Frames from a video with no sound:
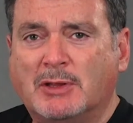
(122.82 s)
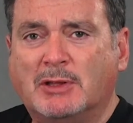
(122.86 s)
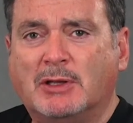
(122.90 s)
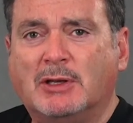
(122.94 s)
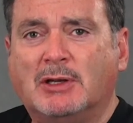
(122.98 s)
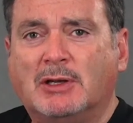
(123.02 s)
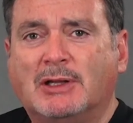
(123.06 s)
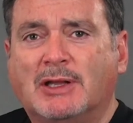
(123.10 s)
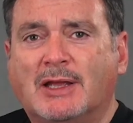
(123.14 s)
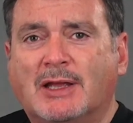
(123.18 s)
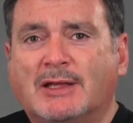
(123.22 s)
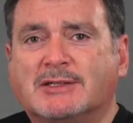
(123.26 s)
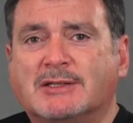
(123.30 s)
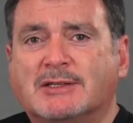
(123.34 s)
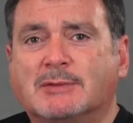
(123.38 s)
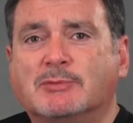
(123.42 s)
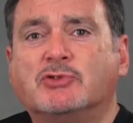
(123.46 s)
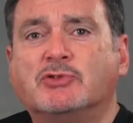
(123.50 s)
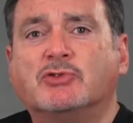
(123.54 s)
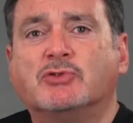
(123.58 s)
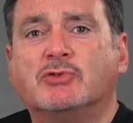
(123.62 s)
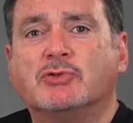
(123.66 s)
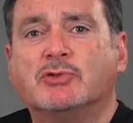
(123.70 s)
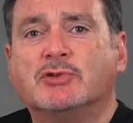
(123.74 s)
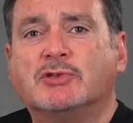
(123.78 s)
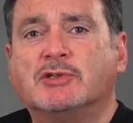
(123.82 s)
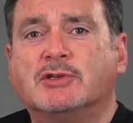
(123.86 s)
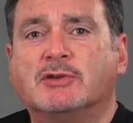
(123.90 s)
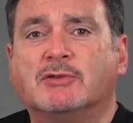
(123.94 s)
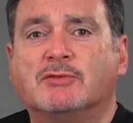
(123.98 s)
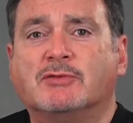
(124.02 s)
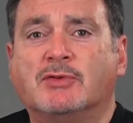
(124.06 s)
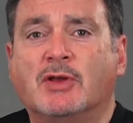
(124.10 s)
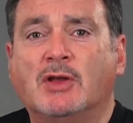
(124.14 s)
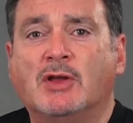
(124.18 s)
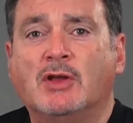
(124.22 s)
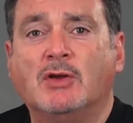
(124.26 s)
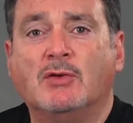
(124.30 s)
little less
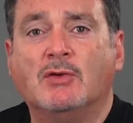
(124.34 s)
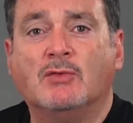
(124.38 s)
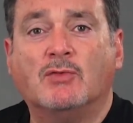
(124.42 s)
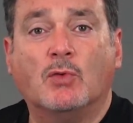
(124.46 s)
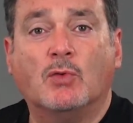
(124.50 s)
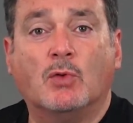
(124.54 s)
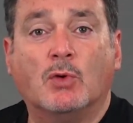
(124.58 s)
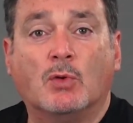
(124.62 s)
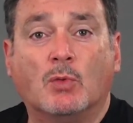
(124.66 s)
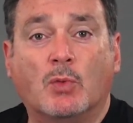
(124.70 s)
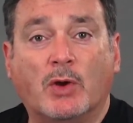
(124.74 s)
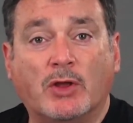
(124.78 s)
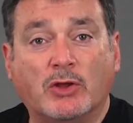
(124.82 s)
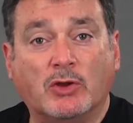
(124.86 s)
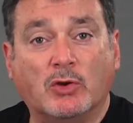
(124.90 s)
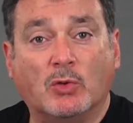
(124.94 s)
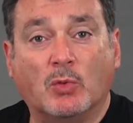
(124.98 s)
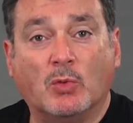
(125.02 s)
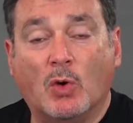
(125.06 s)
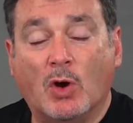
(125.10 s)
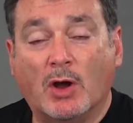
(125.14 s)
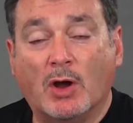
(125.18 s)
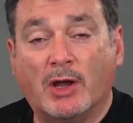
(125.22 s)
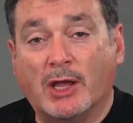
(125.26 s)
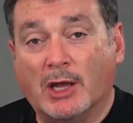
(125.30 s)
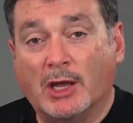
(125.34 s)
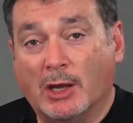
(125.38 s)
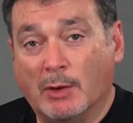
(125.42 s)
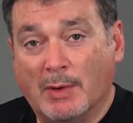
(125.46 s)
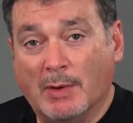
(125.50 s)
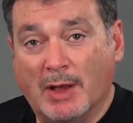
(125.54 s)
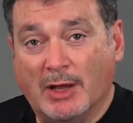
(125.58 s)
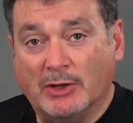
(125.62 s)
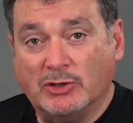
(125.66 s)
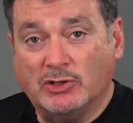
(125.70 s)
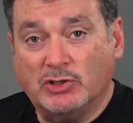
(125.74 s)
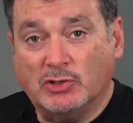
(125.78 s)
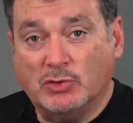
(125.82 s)
obtrusive for when you're walking
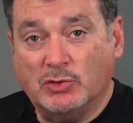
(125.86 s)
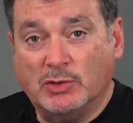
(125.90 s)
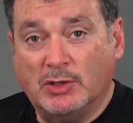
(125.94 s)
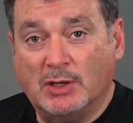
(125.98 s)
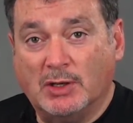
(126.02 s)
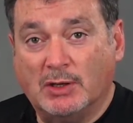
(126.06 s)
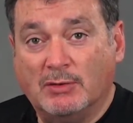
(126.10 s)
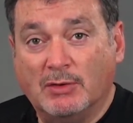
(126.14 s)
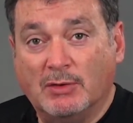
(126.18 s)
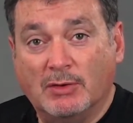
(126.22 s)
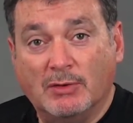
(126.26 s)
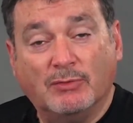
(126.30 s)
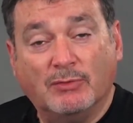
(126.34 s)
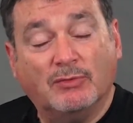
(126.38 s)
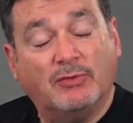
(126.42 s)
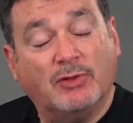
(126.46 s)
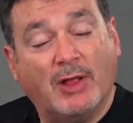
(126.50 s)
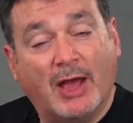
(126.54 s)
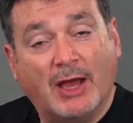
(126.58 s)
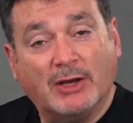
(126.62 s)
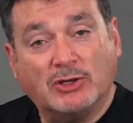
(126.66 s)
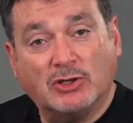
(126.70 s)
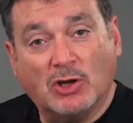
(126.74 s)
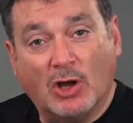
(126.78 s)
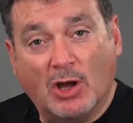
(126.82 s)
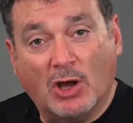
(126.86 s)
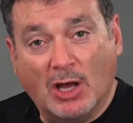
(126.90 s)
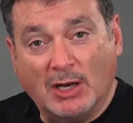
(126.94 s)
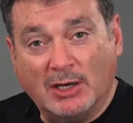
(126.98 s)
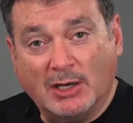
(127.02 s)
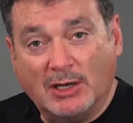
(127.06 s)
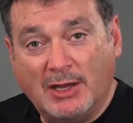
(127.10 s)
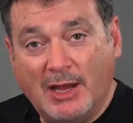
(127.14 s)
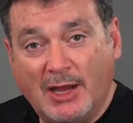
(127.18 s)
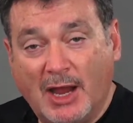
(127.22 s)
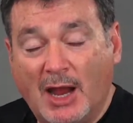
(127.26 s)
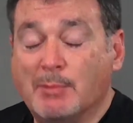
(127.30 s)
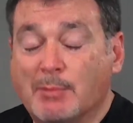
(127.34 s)
around shooting flash on
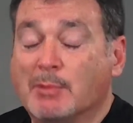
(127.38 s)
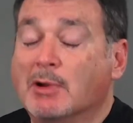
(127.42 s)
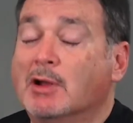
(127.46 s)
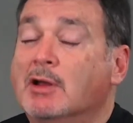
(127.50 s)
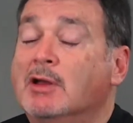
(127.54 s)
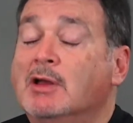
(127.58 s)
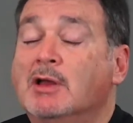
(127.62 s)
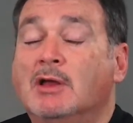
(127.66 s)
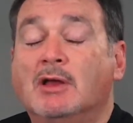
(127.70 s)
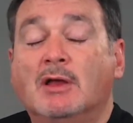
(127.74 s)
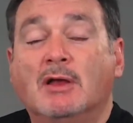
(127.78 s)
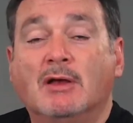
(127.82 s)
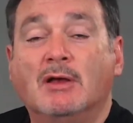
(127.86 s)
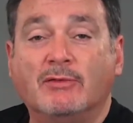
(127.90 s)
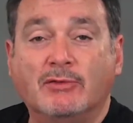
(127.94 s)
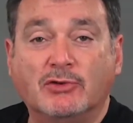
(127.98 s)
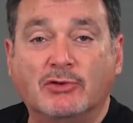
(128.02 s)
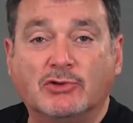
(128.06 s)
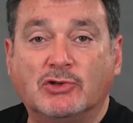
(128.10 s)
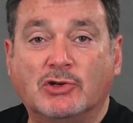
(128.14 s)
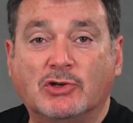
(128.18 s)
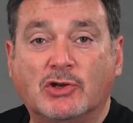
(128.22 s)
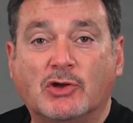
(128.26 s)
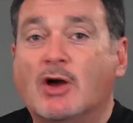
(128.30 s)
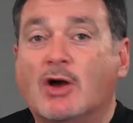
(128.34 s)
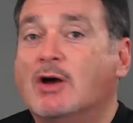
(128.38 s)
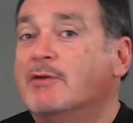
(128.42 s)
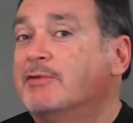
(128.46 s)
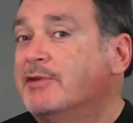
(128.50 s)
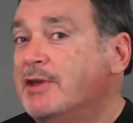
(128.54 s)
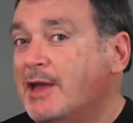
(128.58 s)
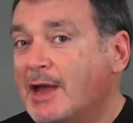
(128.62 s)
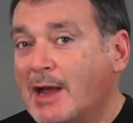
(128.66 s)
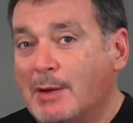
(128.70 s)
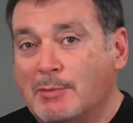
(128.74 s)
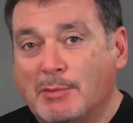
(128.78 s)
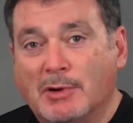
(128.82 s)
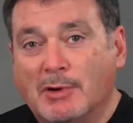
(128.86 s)
camera. If you're shooting off
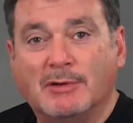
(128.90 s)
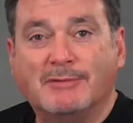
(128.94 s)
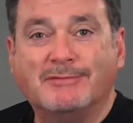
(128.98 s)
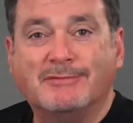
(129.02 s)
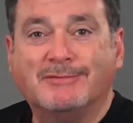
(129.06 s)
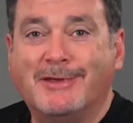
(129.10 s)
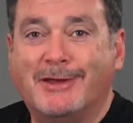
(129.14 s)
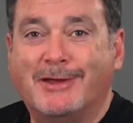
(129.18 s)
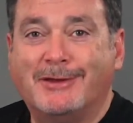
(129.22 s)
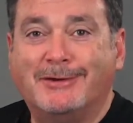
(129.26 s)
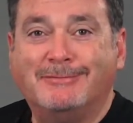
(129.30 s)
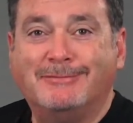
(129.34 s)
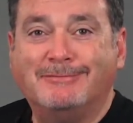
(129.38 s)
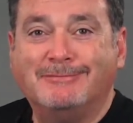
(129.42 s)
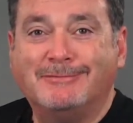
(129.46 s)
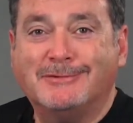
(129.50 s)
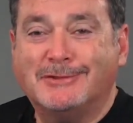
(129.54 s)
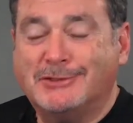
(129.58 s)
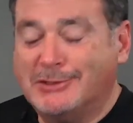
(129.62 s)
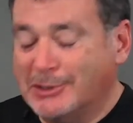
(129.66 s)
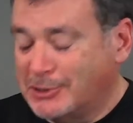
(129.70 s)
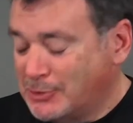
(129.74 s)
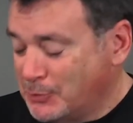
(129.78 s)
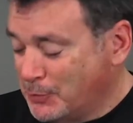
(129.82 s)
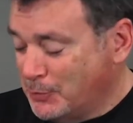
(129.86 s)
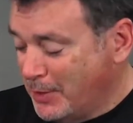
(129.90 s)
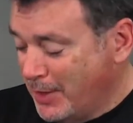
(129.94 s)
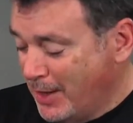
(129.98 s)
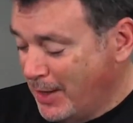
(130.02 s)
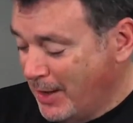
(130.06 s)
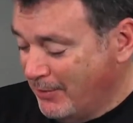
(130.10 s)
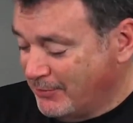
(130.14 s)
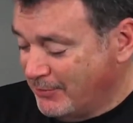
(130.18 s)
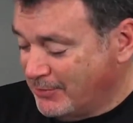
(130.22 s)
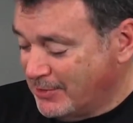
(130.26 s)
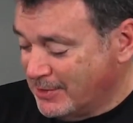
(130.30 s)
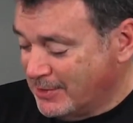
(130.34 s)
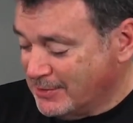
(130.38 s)
camera, then 6
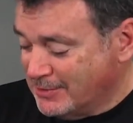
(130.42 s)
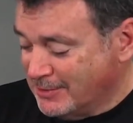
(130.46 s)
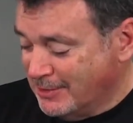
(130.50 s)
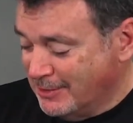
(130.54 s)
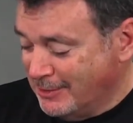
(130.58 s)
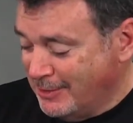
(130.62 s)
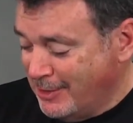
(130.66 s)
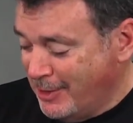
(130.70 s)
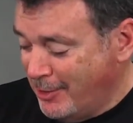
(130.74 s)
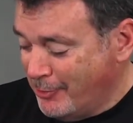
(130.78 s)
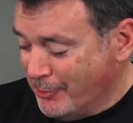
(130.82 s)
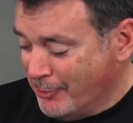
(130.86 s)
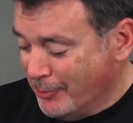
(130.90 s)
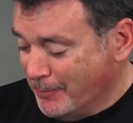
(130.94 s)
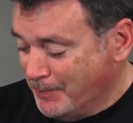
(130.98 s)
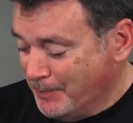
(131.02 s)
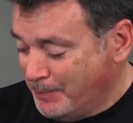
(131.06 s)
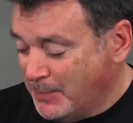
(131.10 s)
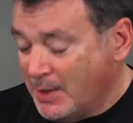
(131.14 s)
1/2 dozen of the other.